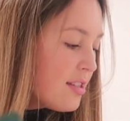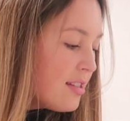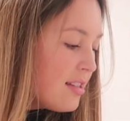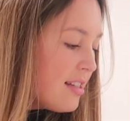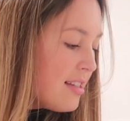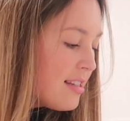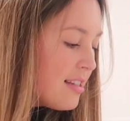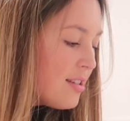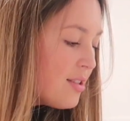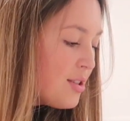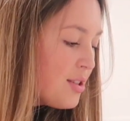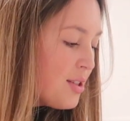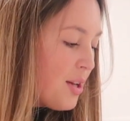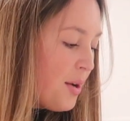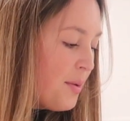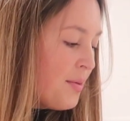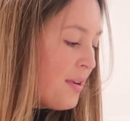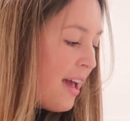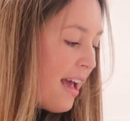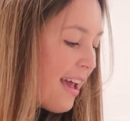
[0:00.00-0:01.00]
This is
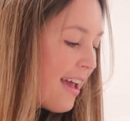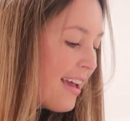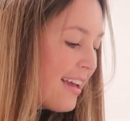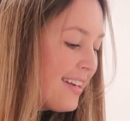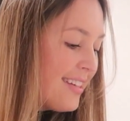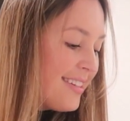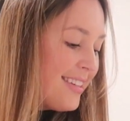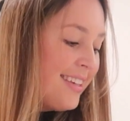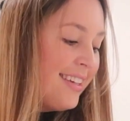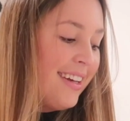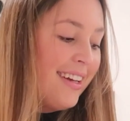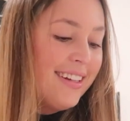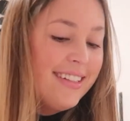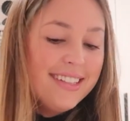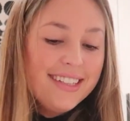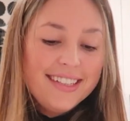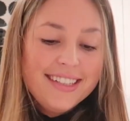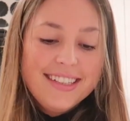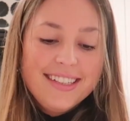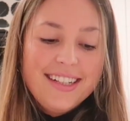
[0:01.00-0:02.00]
so nice.
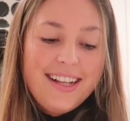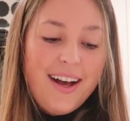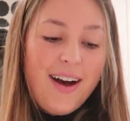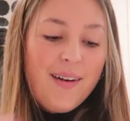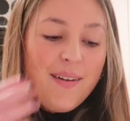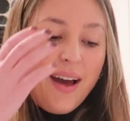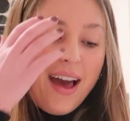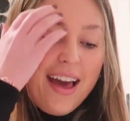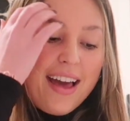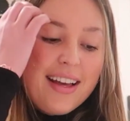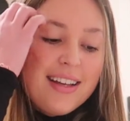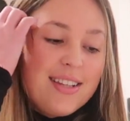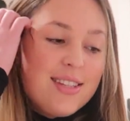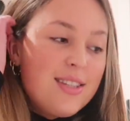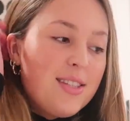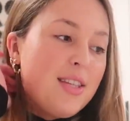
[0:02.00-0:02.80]
Okay,